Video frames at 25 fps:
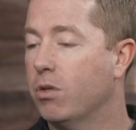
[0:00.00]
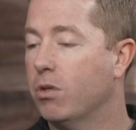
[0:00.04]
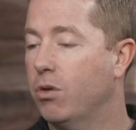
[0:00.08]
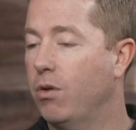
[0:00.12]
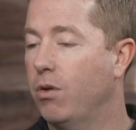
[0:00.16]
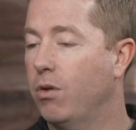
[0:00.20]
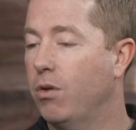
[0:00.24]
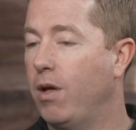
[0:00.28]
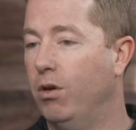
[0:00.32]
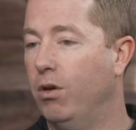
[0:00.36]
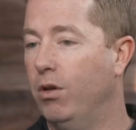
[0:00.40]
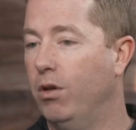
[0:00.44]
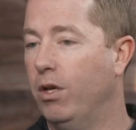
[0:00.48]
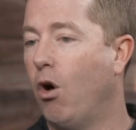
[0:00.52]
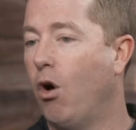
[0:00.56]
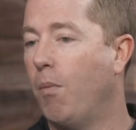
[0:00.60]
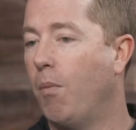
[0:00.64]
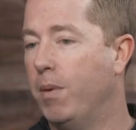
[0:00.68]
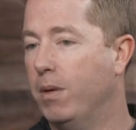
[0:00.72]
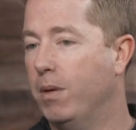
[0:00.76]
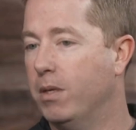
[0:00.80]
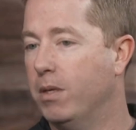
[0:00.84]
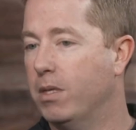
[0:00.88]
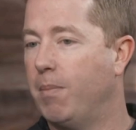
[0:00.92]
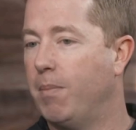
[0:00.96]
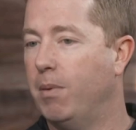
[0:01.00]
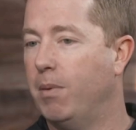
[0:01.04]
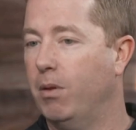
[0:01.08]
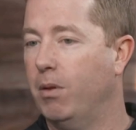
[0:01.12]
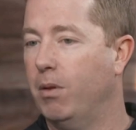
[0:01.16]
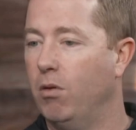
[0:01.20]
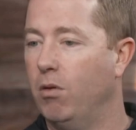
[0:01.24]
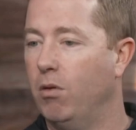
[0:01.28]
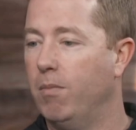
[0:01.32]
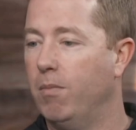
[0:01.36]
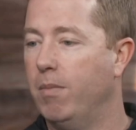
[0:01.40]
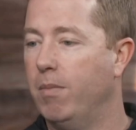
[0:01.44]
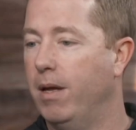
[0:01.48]
So that really opens up a
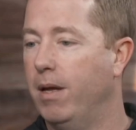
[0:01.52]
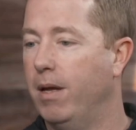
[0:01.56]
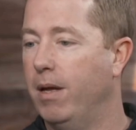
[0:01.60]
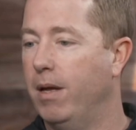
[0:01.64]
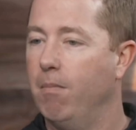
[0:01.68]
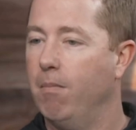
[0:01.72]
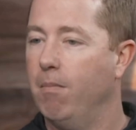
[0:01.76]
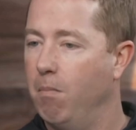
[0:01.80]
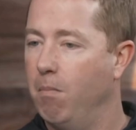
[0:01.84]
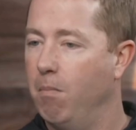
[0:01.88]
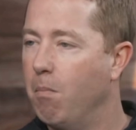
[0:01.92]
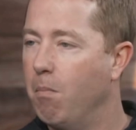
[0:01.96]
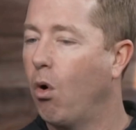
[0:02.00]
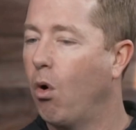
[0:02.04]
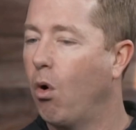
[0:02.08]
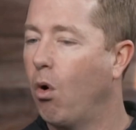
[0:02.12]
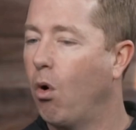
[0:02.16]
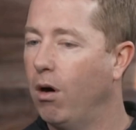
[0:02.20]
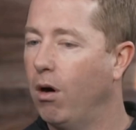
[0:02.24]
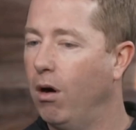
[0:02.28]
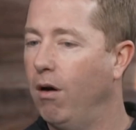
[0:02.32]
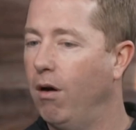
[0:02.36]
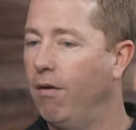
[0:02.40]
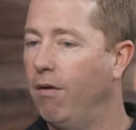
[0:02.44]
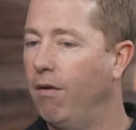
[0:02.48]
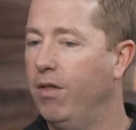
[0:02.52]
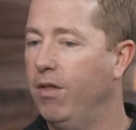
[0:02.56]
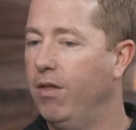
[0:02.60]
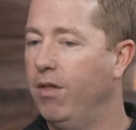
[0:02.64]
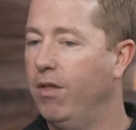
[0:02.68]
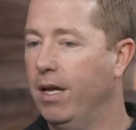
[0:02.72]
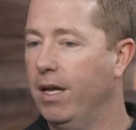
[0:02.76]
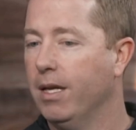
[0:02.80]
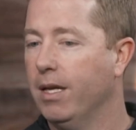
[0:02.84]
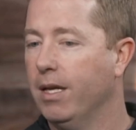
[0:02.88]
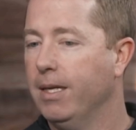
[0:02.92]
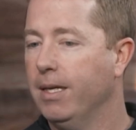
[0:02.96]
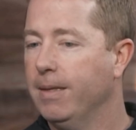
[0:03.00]
little bit more of
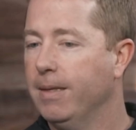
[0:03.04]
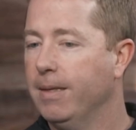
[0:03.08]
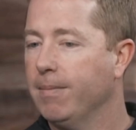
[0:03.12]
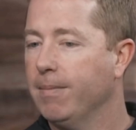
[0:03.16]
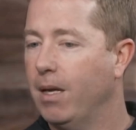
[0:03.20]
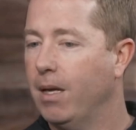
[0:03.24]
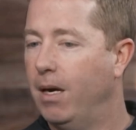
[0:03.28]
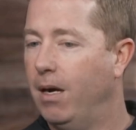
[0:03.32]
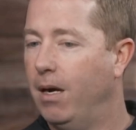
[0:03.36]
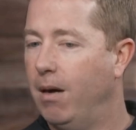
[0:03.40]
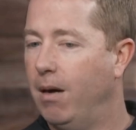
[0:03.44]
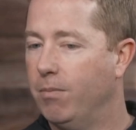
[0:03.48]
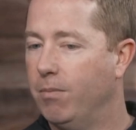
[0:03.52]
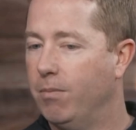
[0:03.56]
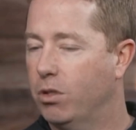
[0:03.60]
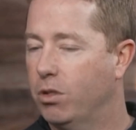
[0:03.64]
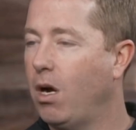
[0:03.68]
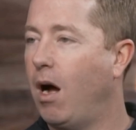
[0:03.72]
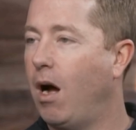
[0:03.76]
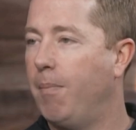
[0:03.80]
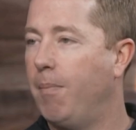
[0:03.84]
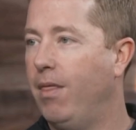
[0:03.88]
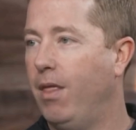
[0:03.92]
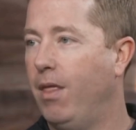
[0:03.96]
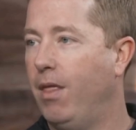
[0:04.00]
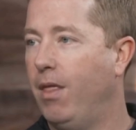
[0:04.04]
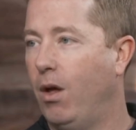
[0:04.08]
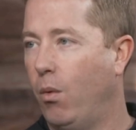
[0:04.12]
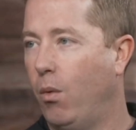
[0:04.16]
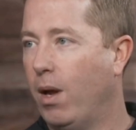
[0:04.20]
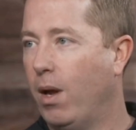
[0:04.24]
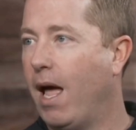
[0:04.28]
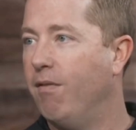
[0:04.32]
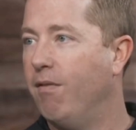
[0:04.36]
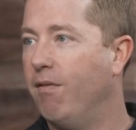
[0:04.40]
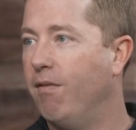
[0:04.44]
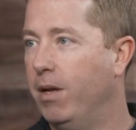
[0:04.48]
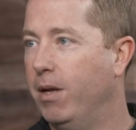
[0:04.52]
the um, top end that
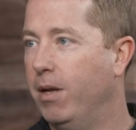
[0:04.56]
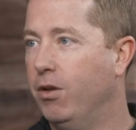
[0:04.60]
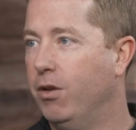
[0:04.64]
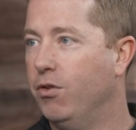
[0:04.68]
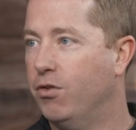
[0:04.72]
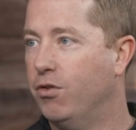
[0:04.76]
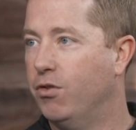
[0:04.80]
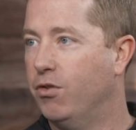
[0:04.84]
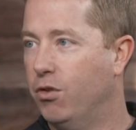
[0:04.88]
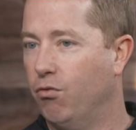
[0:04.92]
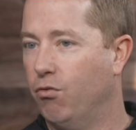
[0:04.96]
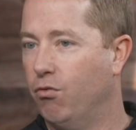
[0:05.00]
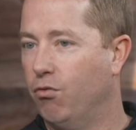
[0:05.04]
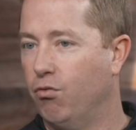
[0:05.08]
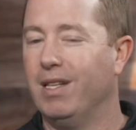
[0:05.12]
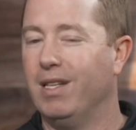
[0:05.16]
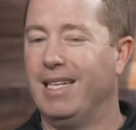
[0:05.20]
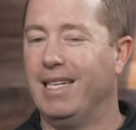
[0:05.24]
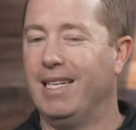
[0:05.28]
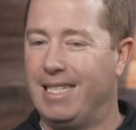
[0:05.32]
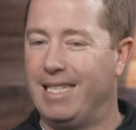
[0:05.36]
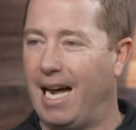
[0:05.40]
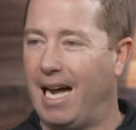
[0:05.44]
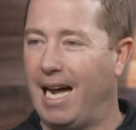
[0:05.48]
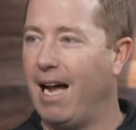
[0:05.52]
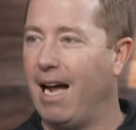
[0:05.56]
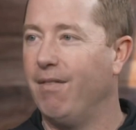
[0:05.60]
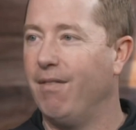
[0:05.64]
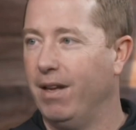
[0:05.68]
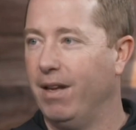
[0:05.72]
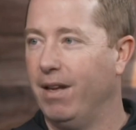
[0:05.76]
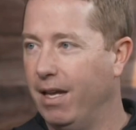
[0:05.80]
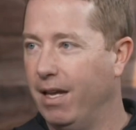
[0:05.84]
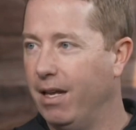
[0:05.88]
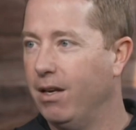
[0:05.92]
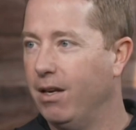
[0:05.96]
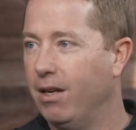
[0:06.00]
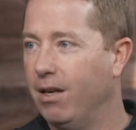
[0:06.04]
we haven't been used to really
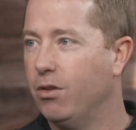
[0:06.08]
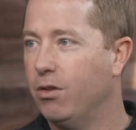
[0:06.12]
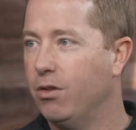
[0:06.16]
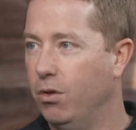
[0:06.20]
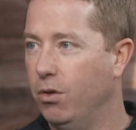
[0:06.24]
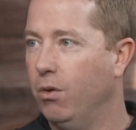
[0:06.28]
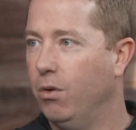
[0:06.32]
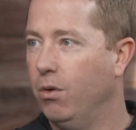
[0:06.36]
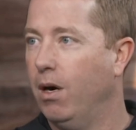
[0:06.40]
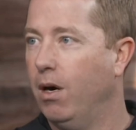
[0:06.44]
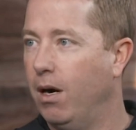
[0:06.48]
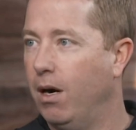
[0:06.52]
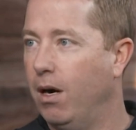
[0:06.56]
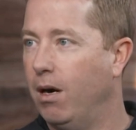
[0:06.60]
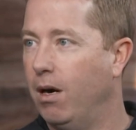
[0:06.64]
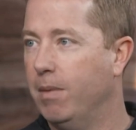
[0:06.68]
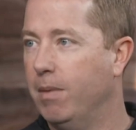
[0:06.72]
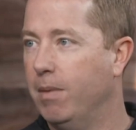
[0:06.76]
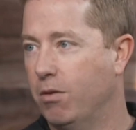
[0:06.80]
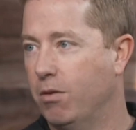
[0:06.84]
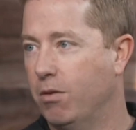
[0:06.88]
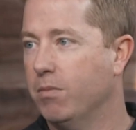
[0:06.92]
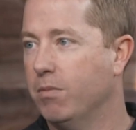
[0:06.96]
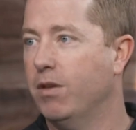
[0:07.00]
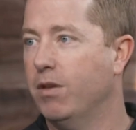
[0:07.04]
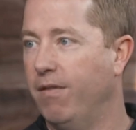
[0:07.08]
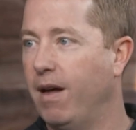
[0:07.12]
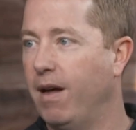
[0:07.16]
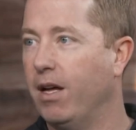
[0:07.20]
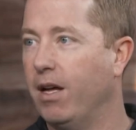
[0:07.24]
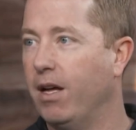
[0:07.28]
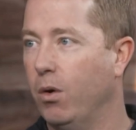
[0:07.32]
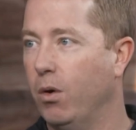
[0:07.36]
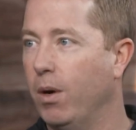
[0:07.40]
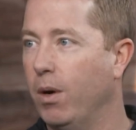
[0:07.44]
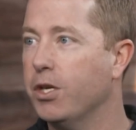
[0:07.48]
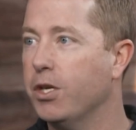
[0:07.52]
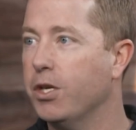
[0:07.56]
diving into um, in terms of
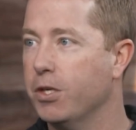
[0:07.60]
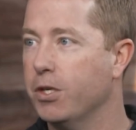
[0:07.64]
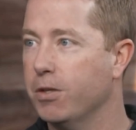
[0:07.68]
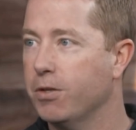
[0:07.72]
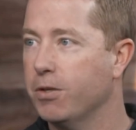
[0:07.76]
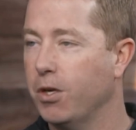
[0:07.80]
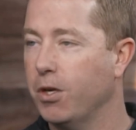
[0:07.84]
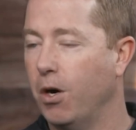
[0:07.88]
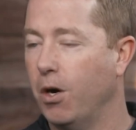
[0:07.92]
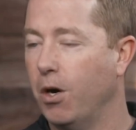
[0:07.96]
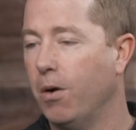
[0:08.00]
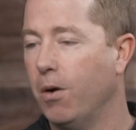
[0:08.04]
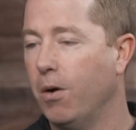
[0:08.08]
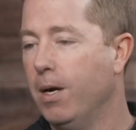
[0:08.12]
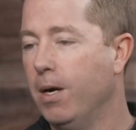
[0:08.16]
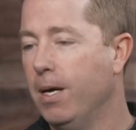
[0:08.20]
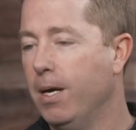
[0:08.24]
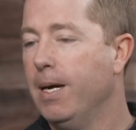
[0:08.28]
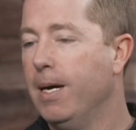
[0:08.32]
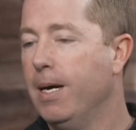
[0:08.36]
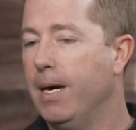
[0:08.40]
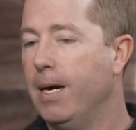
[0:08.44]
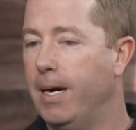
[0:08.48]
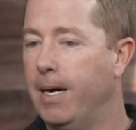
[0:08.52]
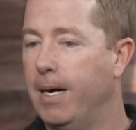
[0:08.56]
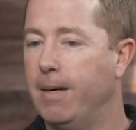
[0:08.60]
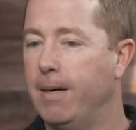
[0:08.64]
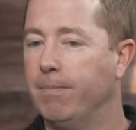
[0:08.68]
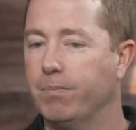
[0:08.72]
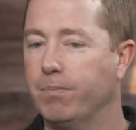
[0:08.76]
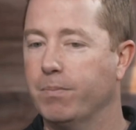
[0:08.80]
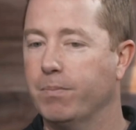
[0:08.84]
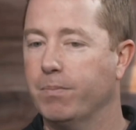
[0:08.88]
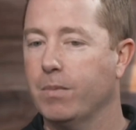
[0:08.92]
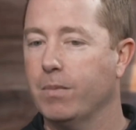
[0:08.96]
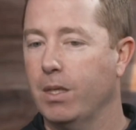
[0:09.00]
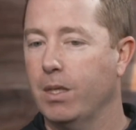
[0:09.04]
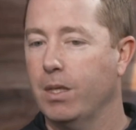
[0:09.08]
evaluation. So
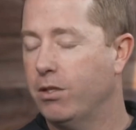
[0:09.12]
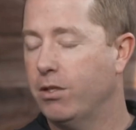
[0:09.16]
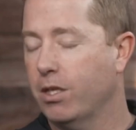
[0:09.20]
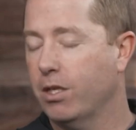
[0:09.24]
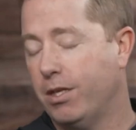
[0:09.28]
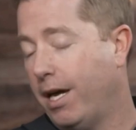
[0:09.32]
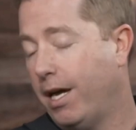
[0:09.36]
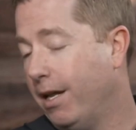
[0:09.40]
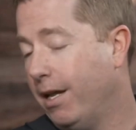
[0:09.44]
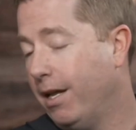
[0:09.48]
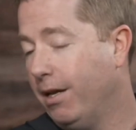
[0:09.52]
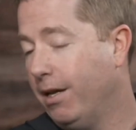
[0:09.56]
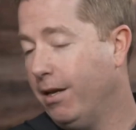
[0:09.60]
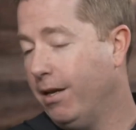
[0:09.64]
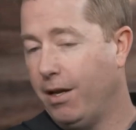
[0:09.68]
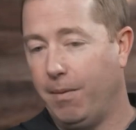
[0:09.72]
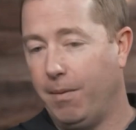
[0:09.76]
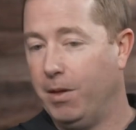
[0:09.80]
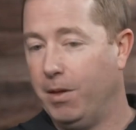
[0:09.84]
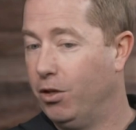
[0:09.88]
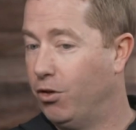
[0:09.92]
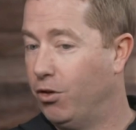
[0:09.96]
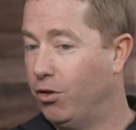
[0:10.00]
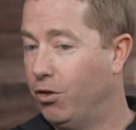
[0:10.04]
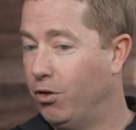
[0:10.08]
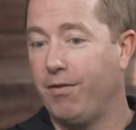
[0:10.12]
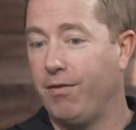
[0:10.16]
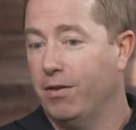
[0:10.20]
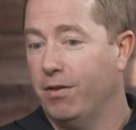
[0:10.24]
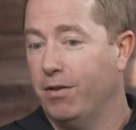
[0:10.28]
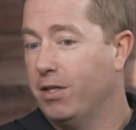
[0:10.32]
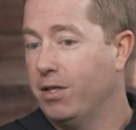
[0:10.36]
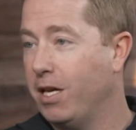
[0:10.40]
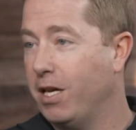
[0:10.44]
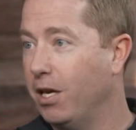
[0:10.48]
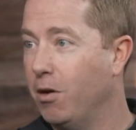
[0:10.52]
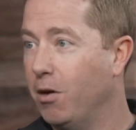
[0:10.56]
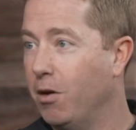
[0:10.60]
um, it's exciting, I mean, the draft
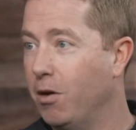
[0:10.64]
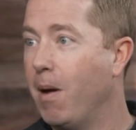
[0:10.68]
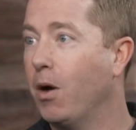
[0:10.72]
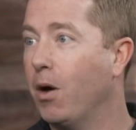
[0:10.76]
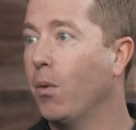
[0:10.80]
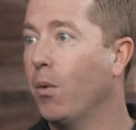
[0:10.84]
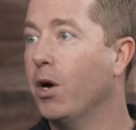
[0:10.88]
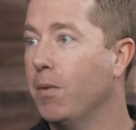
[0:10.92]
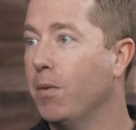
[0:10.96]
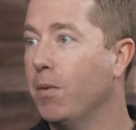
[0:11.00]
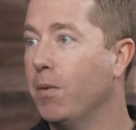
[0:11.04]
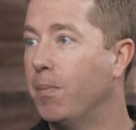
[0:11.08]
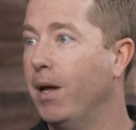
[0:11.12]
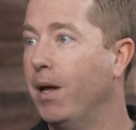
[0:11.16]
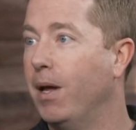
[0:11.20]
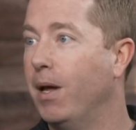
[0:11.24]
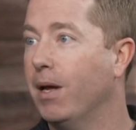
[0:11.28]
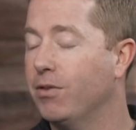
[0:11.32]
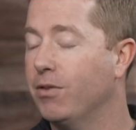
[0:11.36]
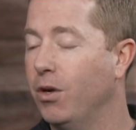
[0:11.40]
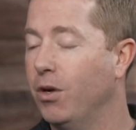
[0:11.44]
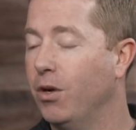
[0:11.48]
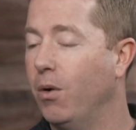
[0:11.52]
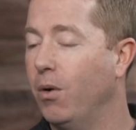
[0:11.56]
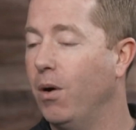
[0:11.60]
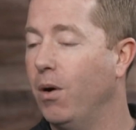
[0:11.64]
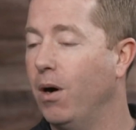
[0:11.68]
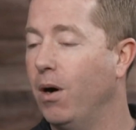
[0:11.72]
is exciting no matter where you pick. So